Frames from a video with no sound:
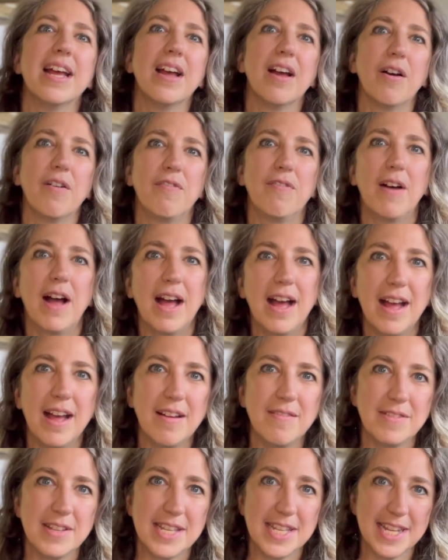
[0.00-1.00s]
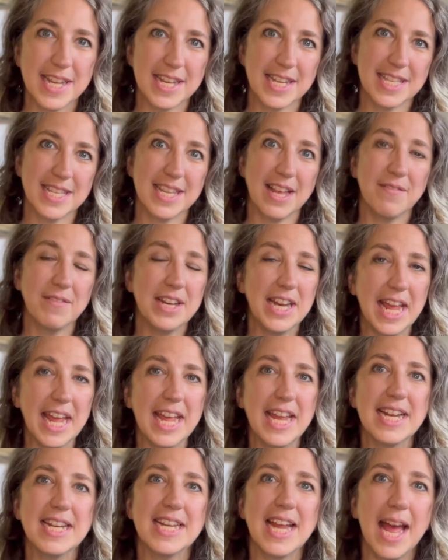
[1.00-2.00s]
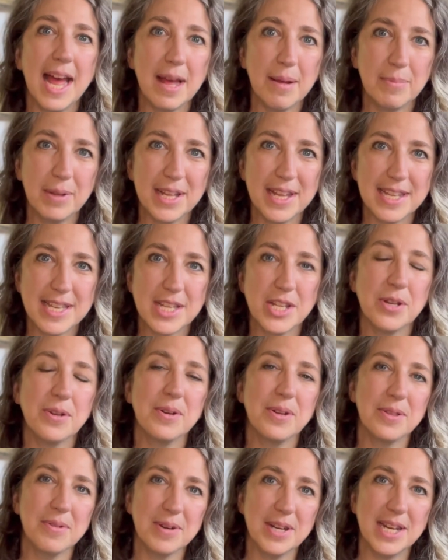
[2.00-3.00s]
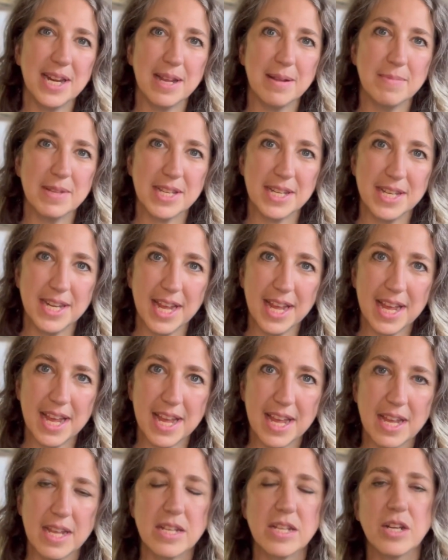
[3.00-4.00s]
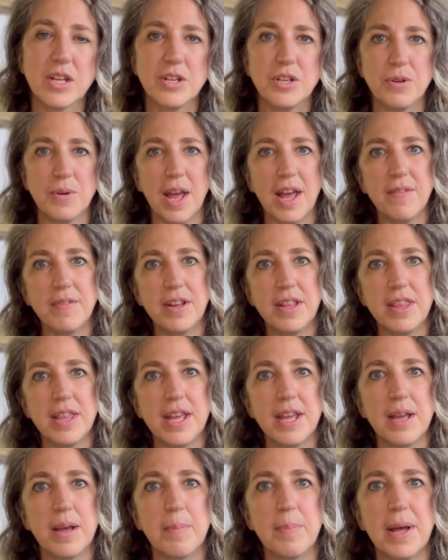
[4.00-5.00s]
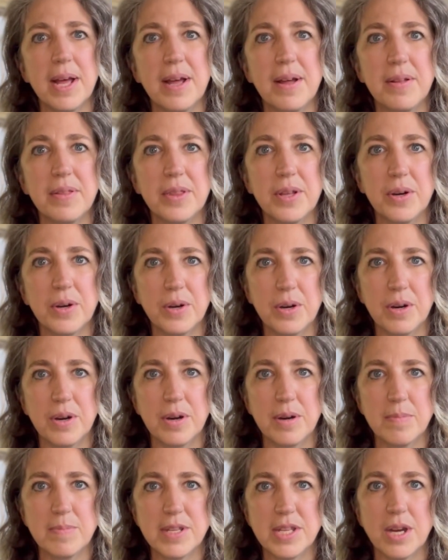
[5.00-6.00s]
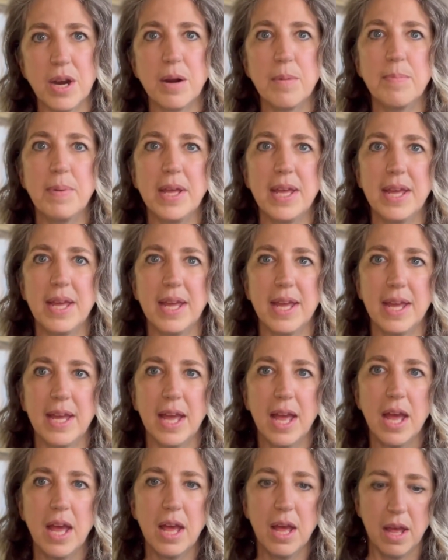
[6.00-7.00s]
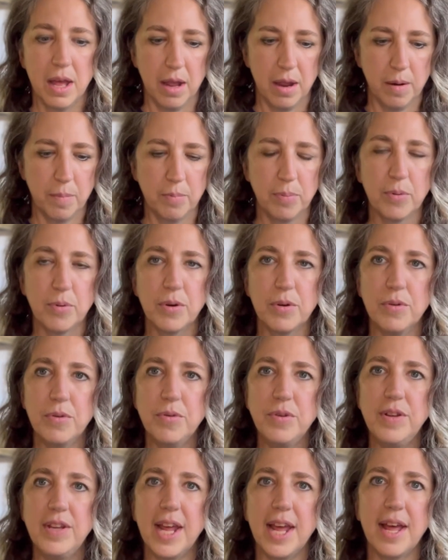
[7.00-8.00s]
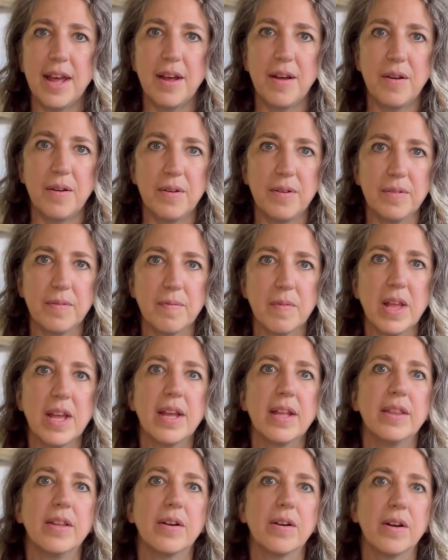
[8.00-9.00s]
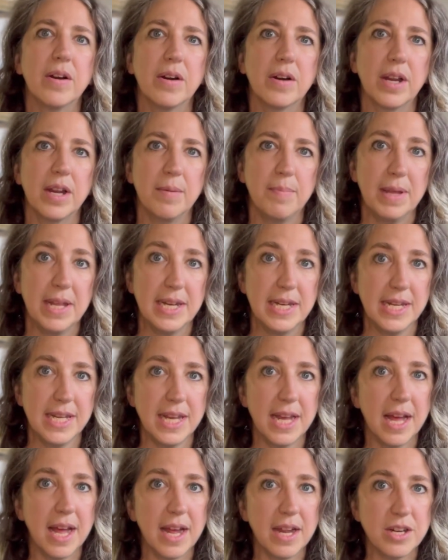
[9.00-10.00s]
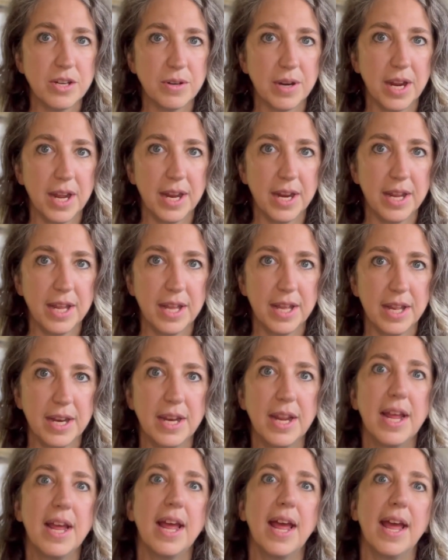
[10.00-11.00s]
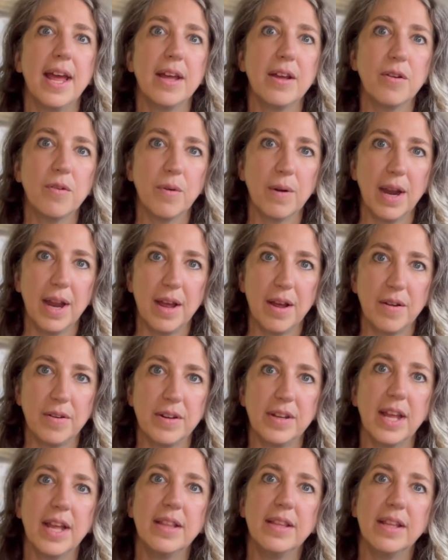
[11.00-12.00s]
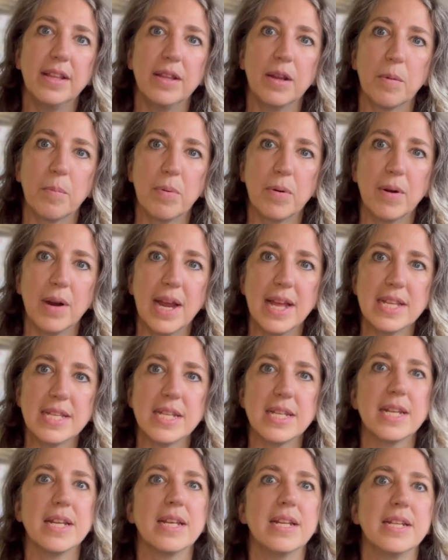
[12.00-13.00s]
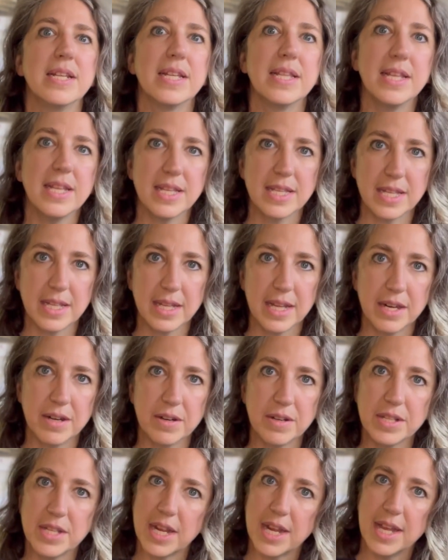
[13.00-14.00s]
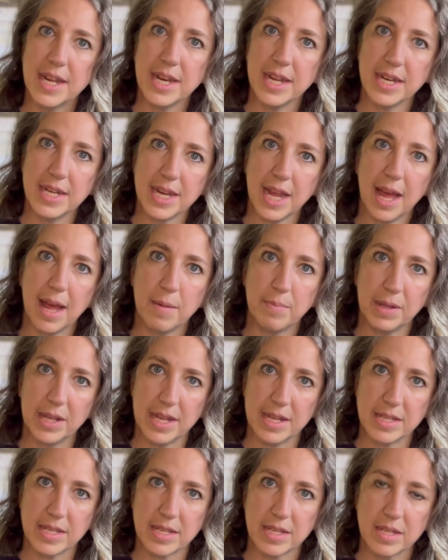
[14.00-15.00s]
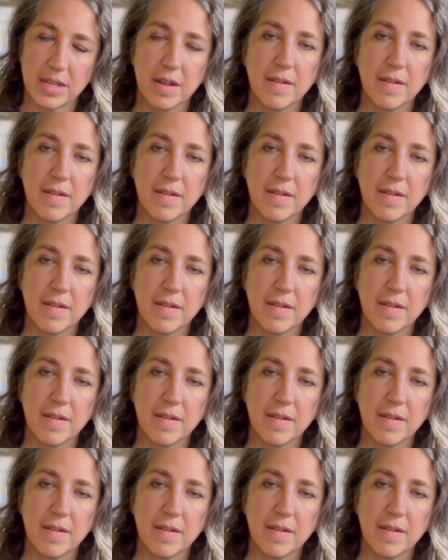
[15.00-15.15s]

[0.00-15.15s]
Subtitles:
5, 6, 7, 8 tablets 2 to 3 times a day is because you have to think about the herbs are being brewed down, they're going to be dehydrated and ground, and then they're pressed into these little tiny tablets.